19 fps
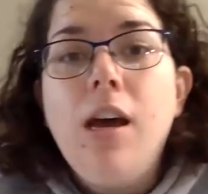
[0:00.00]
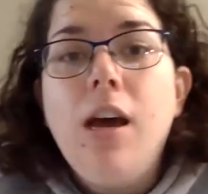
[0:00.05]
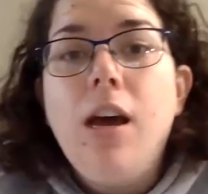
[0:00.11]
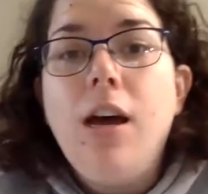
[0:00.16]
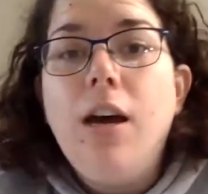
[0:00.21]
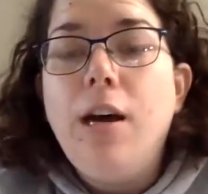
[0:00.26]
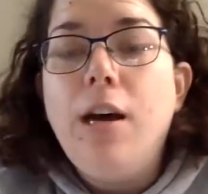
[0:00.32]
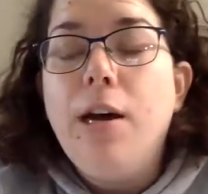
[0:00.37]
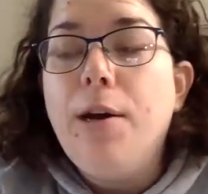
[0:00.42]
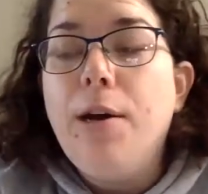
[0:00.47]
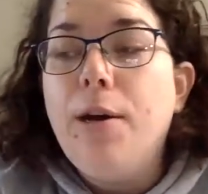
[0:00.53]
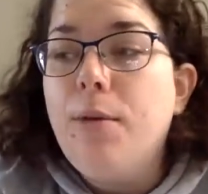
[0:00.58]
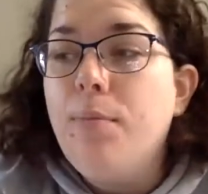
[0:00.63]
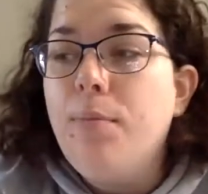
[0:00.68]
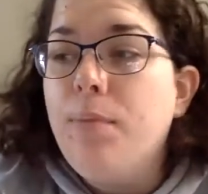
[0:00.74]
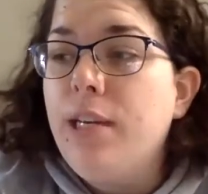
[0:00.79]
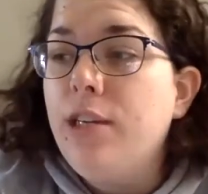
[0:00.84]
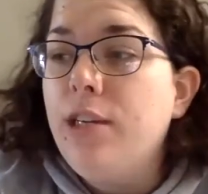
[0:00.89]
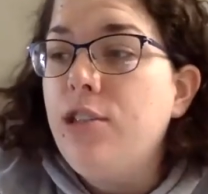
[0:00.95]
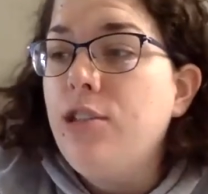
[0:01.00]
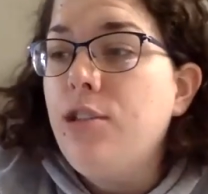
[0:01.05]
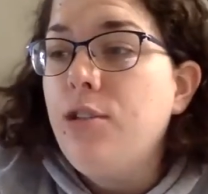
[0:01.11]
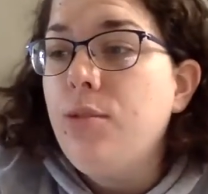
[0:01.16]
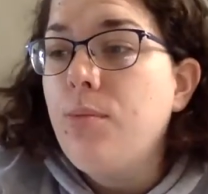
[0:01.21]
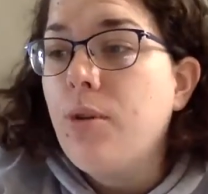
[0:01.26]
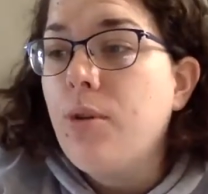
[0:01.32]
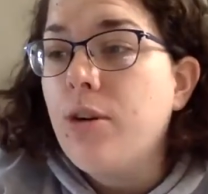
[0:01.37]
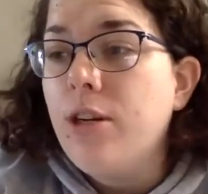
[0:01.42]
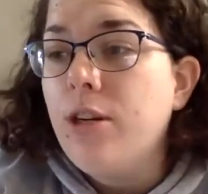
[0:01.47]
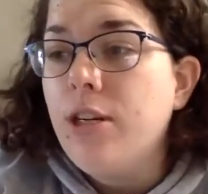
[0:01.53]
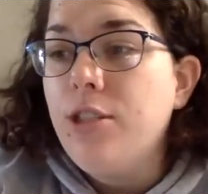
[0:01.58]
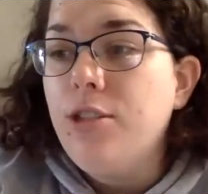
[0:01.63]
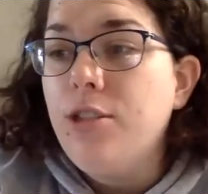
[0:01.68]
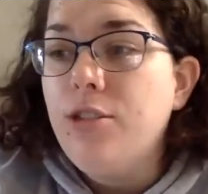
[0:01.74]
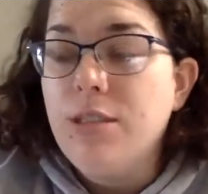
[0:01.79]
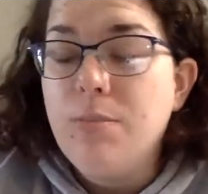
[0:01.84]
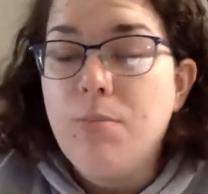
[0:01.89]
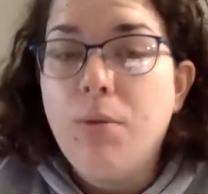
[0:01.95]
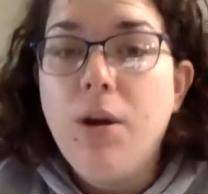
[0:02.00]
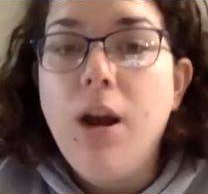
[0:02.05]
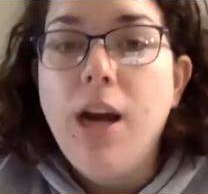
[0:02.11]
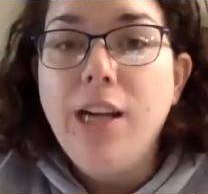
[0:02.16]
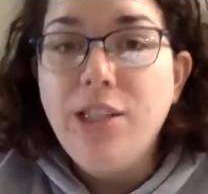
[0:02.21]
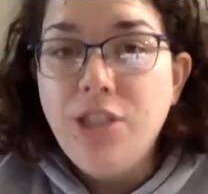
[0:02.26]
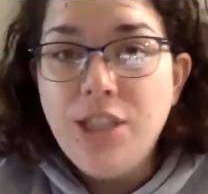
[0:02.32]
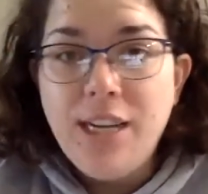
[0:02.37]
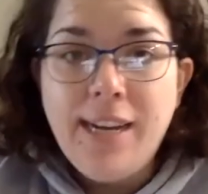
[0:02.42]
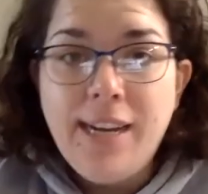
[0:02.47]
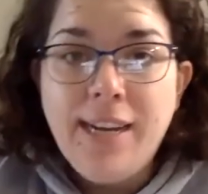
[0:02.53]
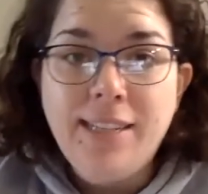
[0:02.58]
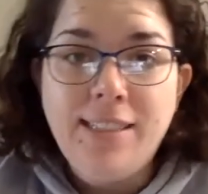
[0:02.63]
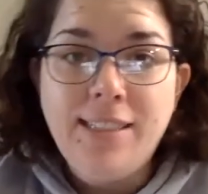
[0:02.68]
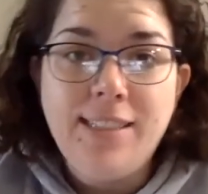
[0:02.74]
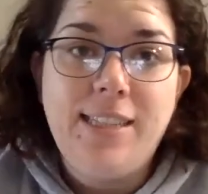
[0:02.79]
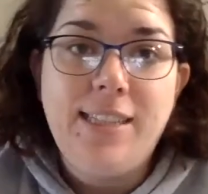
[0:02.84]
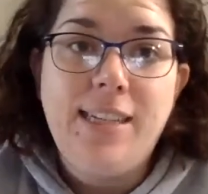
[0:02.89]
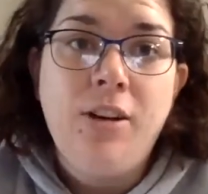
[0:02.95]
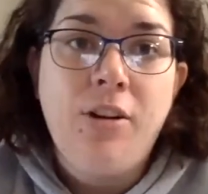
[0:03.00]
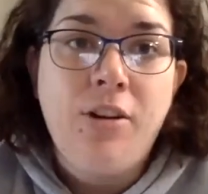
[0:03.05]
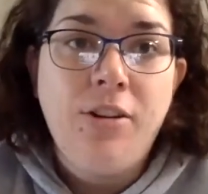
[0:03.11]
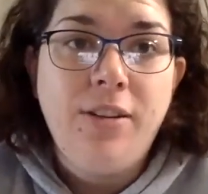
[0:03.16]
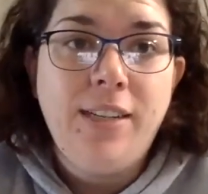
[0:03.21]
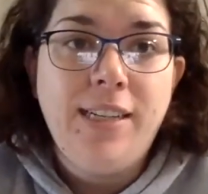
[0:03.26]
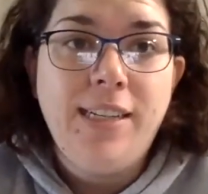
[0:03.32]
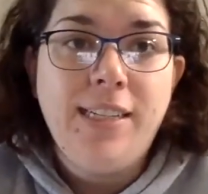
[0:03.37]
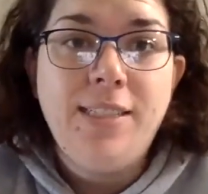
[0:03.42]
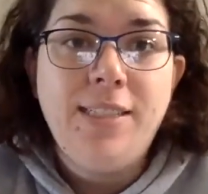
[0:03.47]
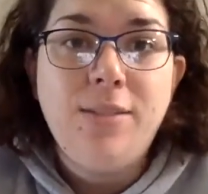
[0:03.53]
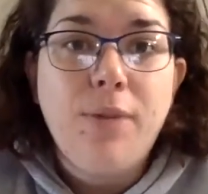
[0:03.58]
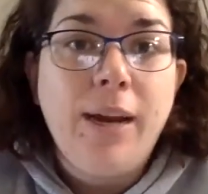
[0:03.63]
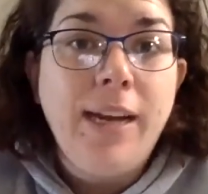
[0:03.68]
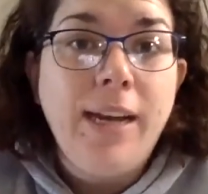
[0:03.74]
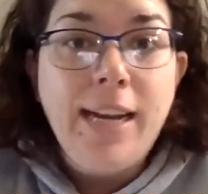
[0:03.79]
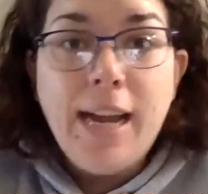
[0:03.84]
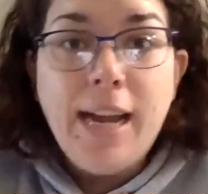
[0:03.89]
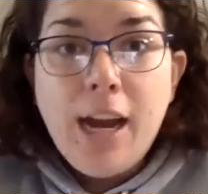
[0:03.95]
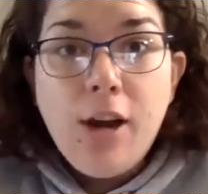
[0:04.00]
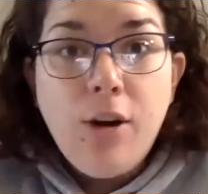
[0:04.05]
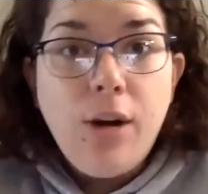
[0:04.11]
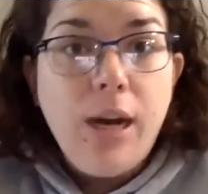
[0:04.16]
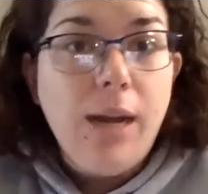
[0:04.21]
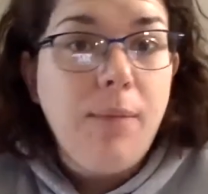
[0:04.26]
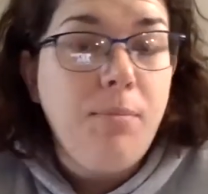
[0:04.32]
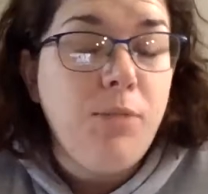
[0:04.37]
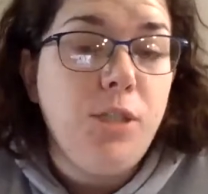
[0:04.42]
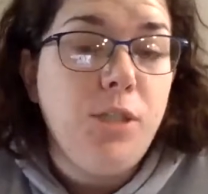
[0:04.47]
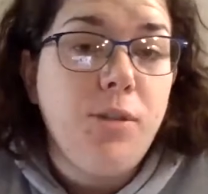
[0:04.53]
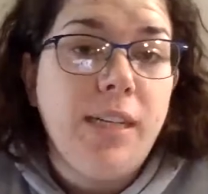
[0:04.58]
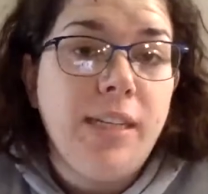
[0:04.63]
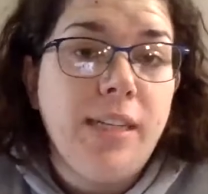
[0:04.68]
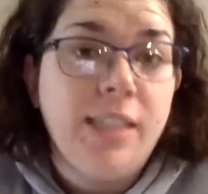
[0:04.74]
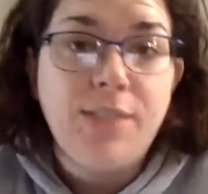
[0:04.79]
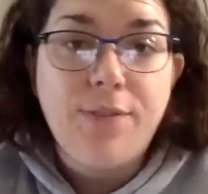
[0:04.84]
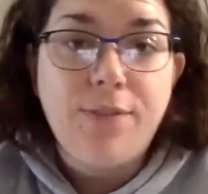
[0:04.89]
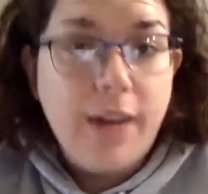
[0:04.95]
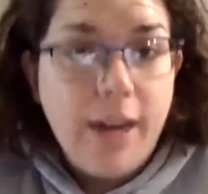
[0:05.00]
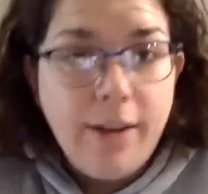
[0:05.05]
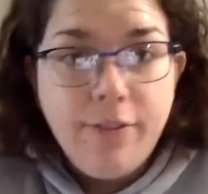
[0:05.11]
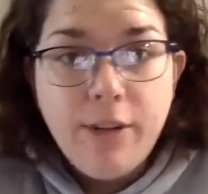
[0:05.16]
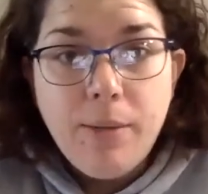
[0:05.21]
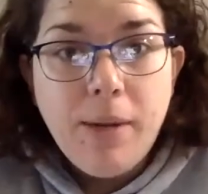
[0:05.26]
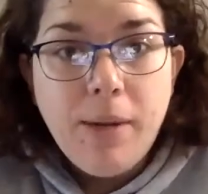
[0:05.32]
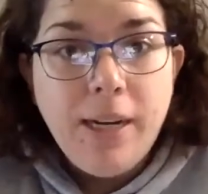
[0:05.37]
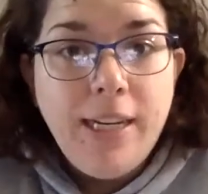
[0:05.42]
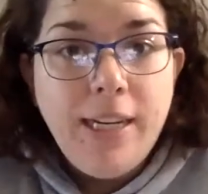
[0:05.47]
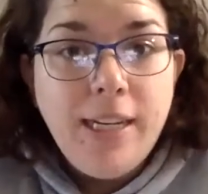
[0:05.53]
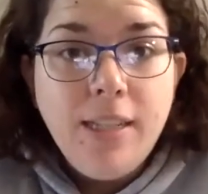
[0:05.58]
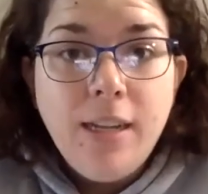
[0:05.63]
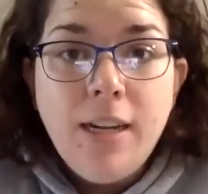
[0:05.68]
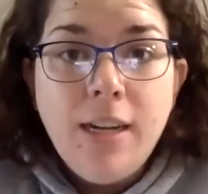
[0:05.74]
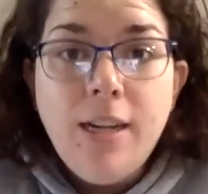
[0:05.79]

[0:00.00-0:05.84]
Um, here soon, we're going to do some projects and all this. Right now, I'm doing this for everybody